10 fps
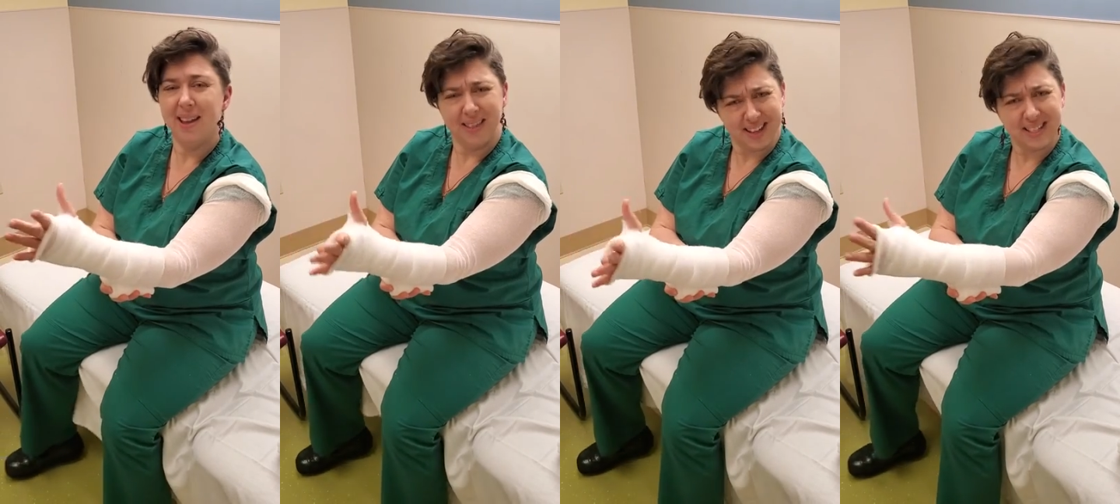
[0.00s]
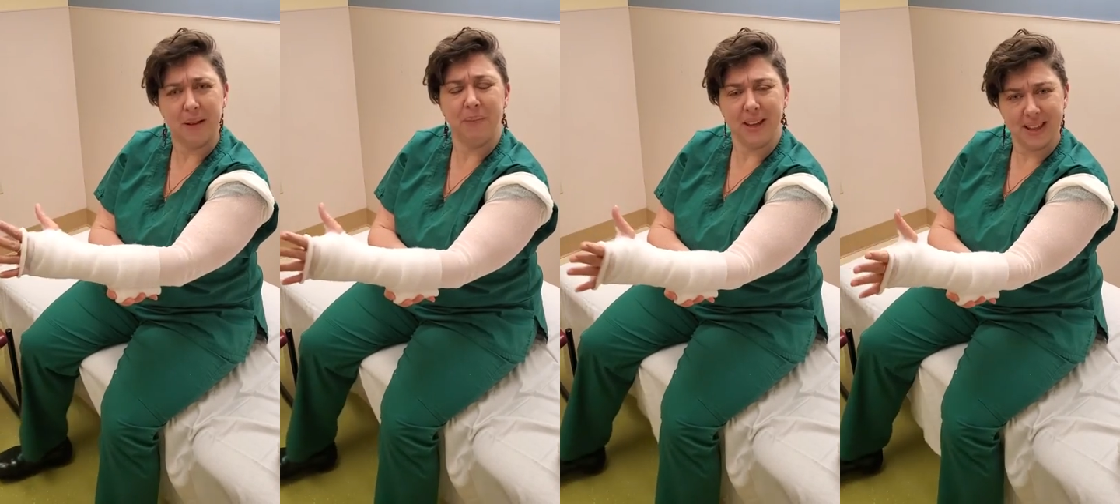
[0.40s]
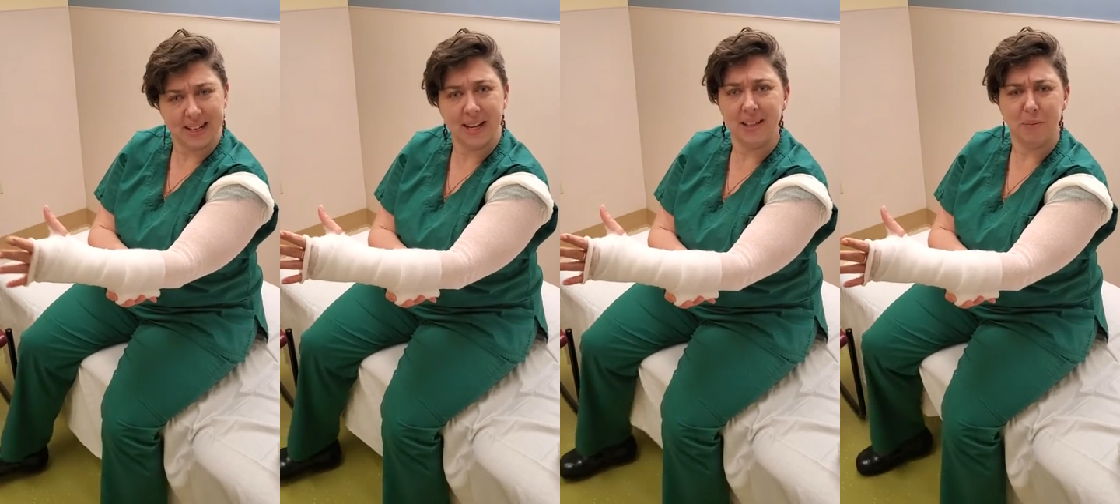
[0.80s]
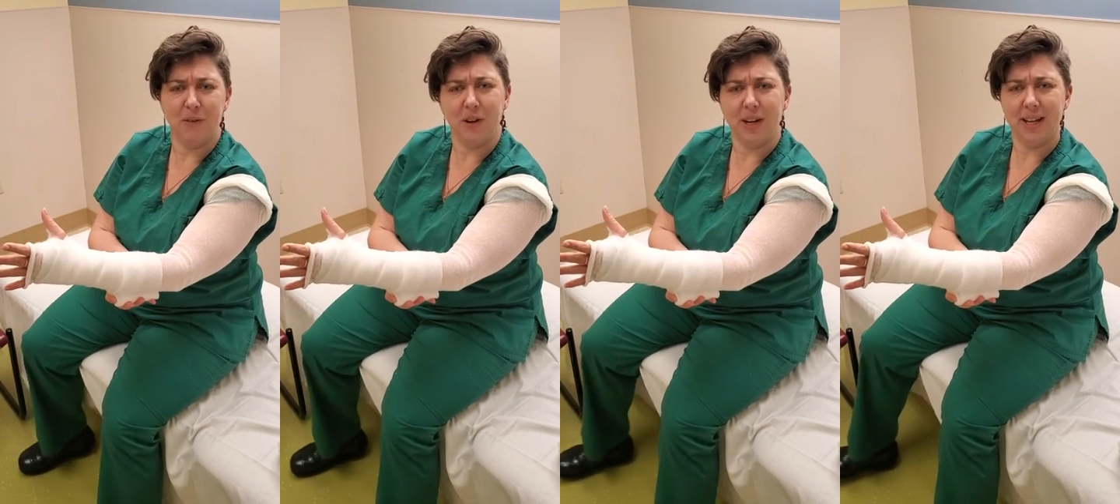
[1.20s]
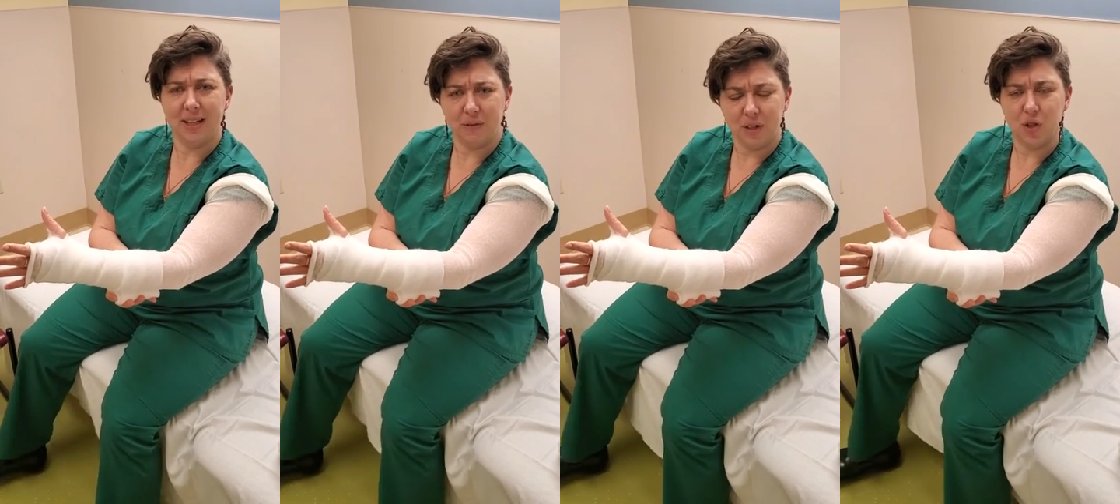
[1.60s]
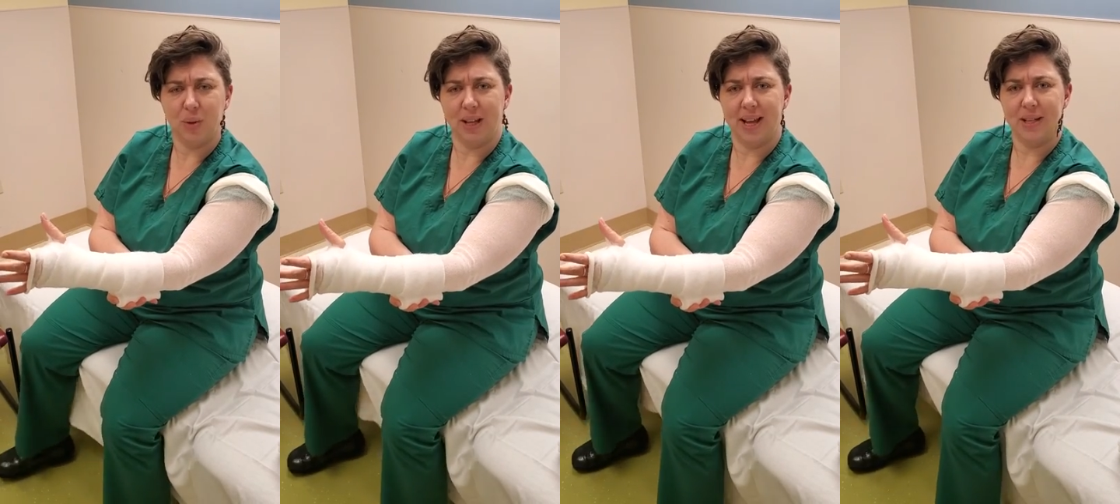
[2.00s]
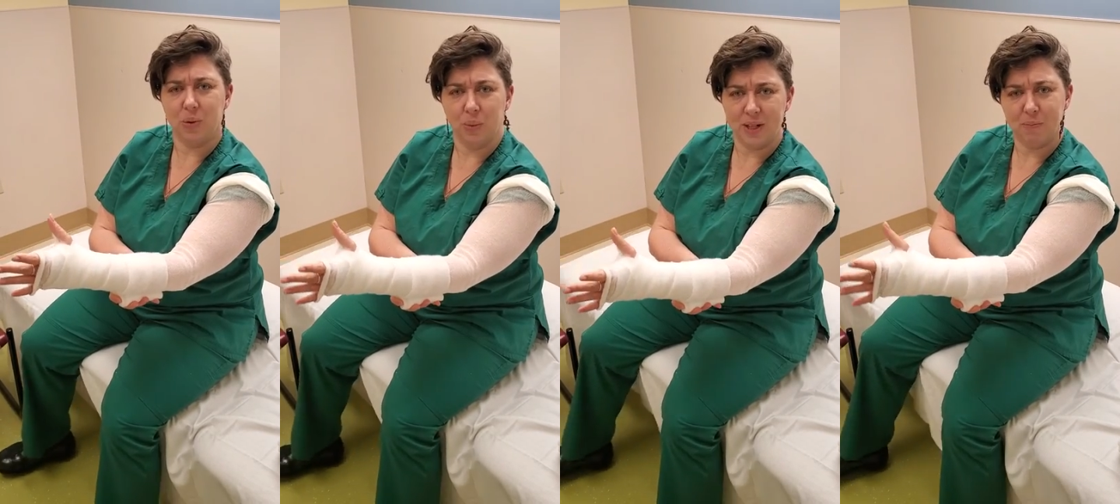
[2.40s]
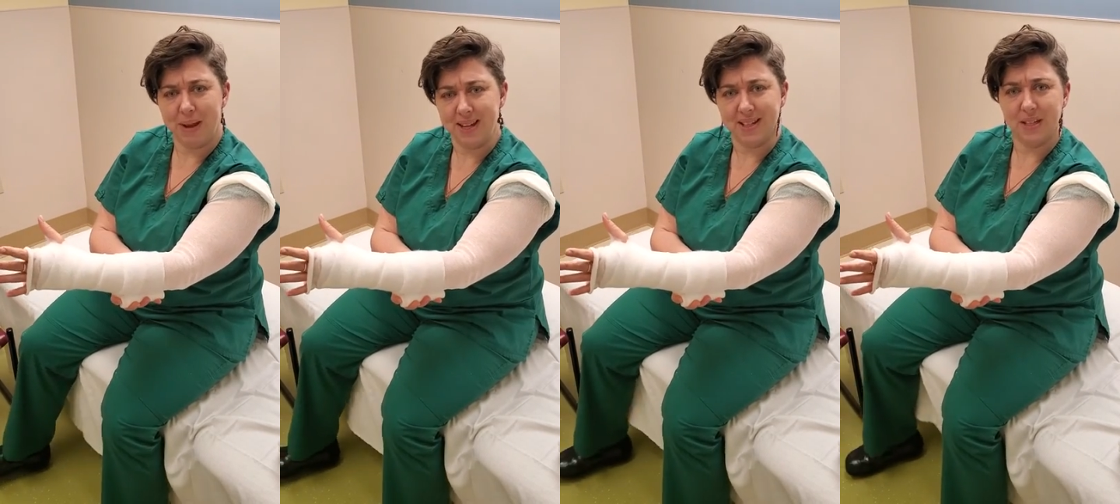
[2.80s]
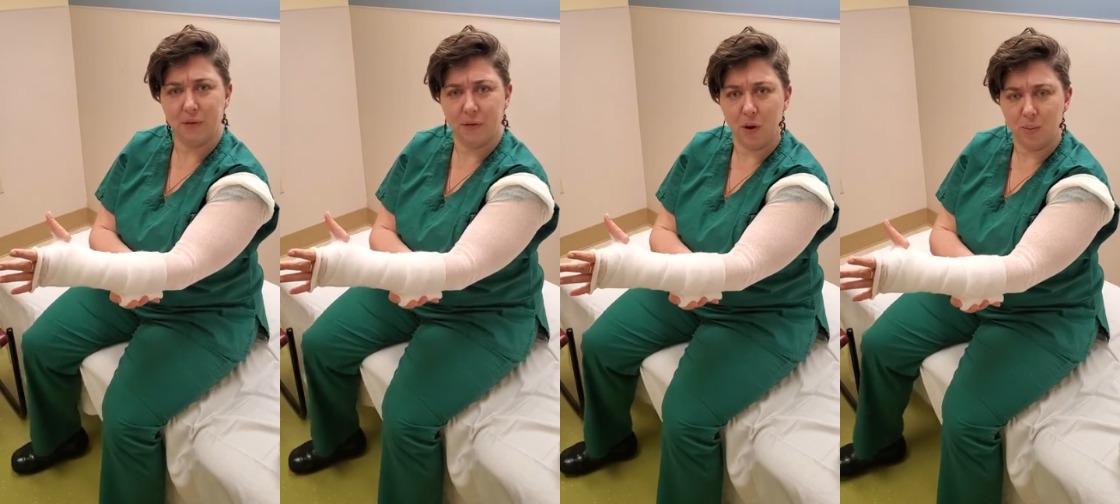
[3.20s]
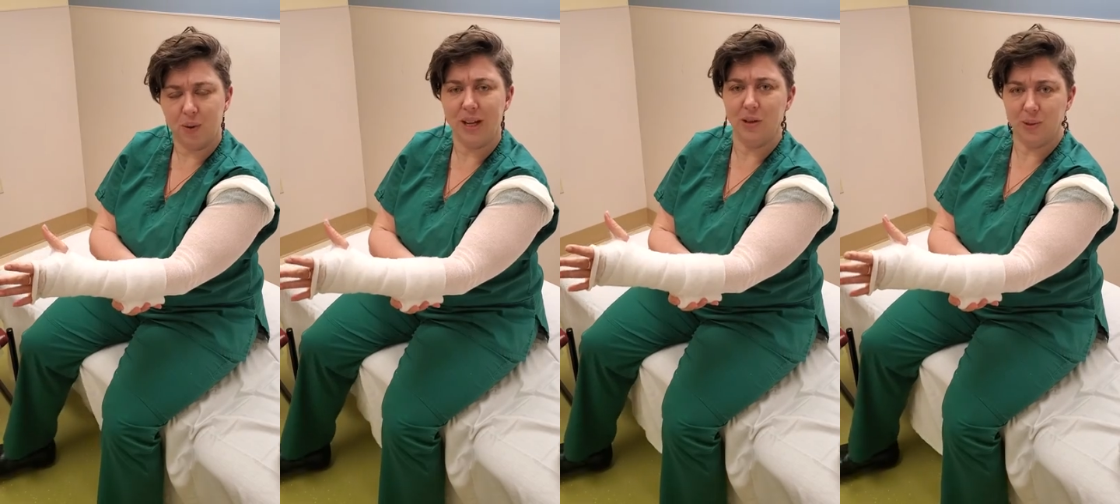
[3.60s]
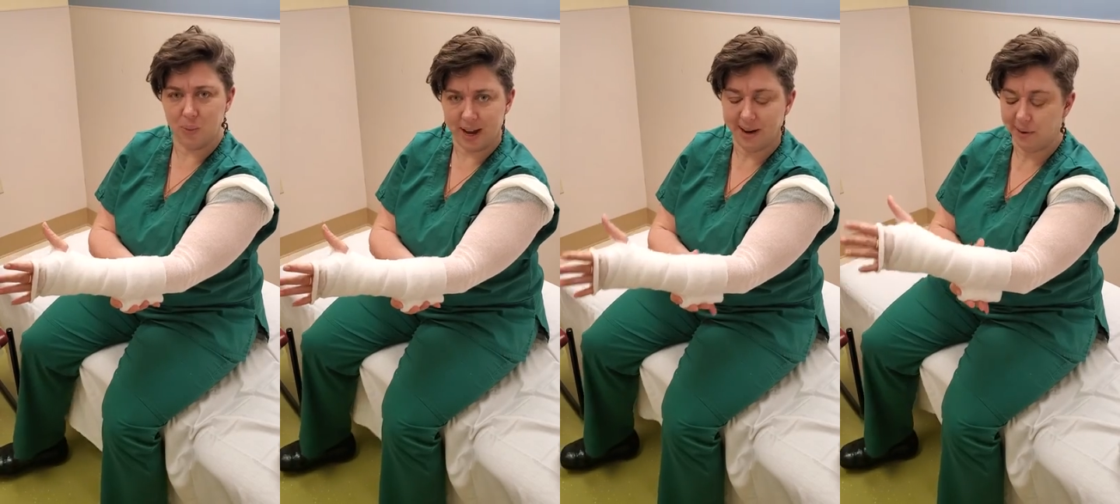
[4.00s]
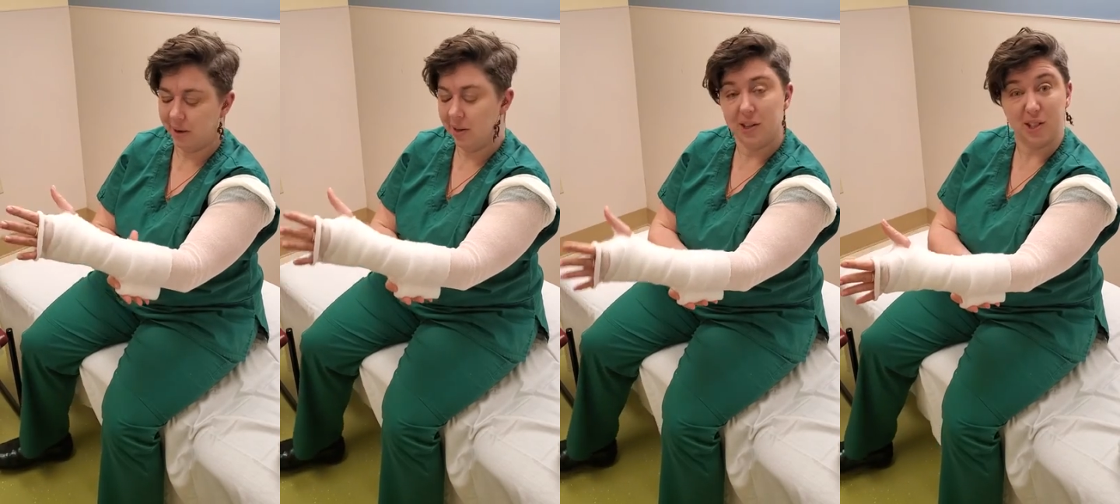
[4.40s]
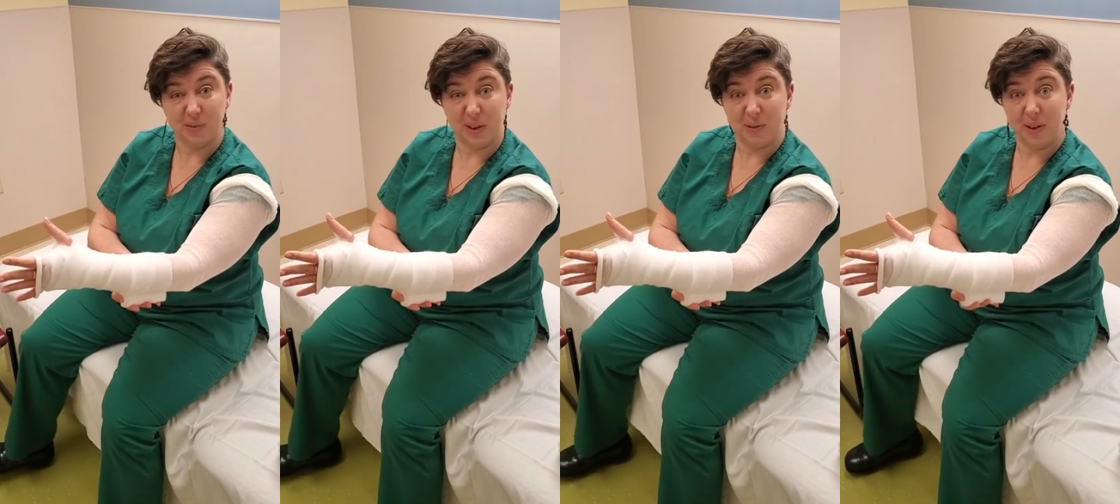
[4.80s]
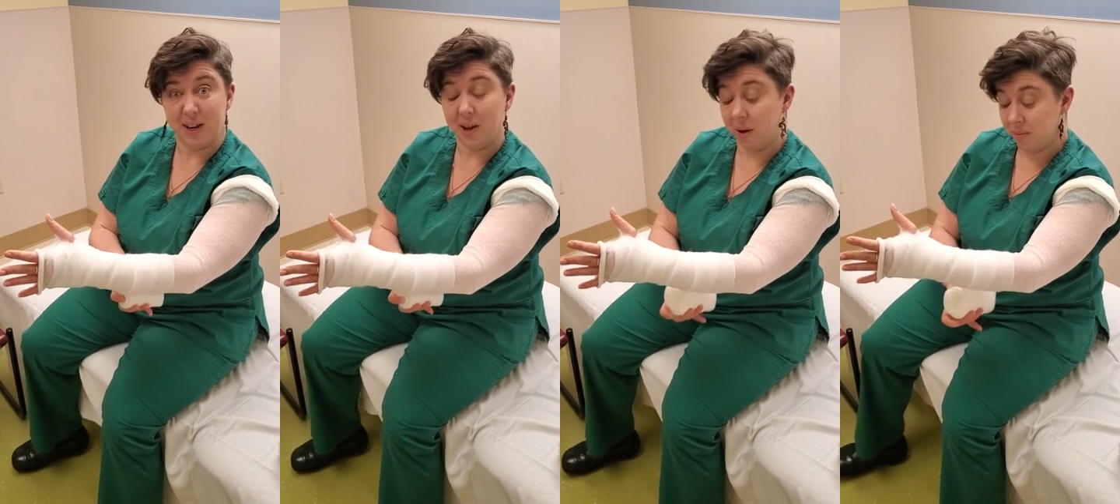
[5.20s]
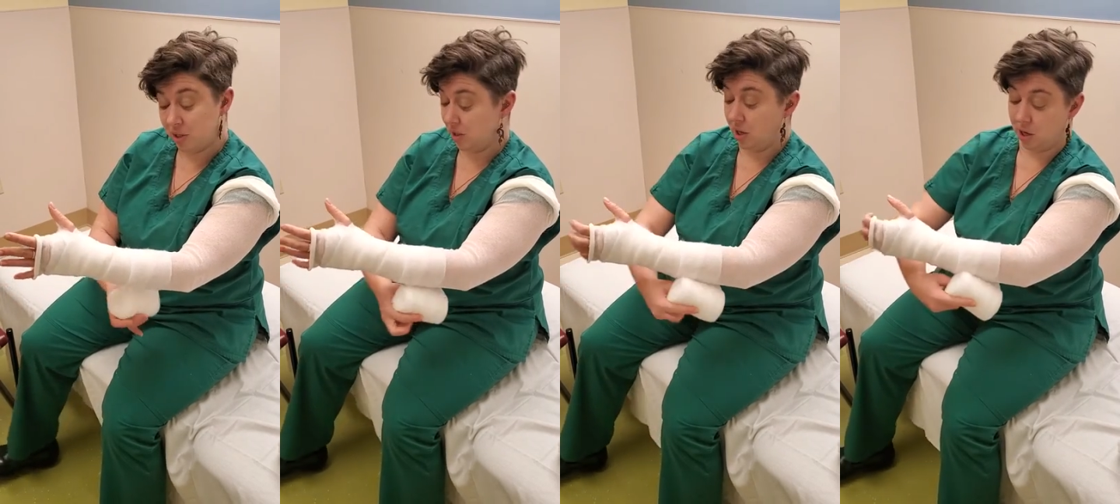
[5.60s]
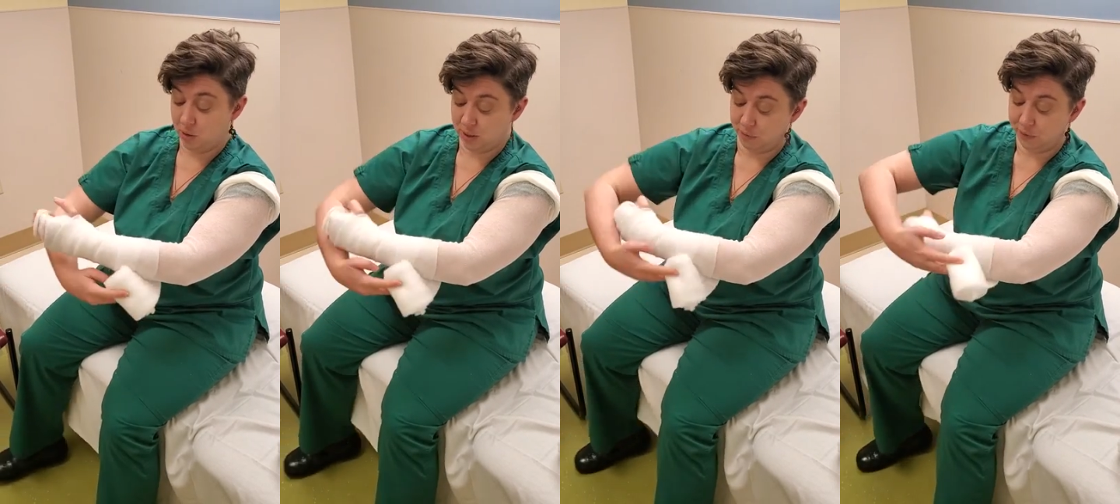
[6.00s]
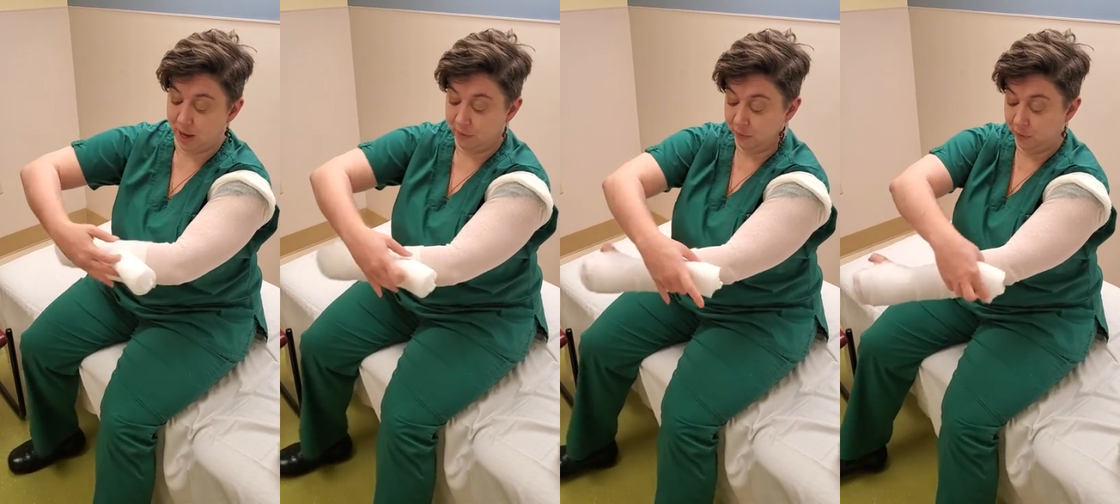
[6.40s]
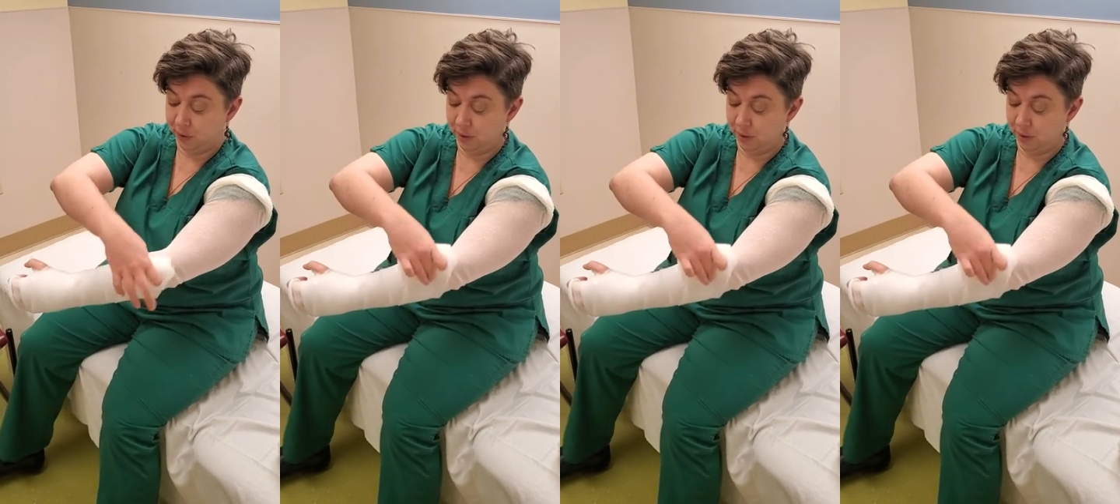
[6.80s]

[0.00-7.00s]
That's something that tends to be very individualized, which pieces of foam we use where. So for the video, I'm just gonna use the fluff.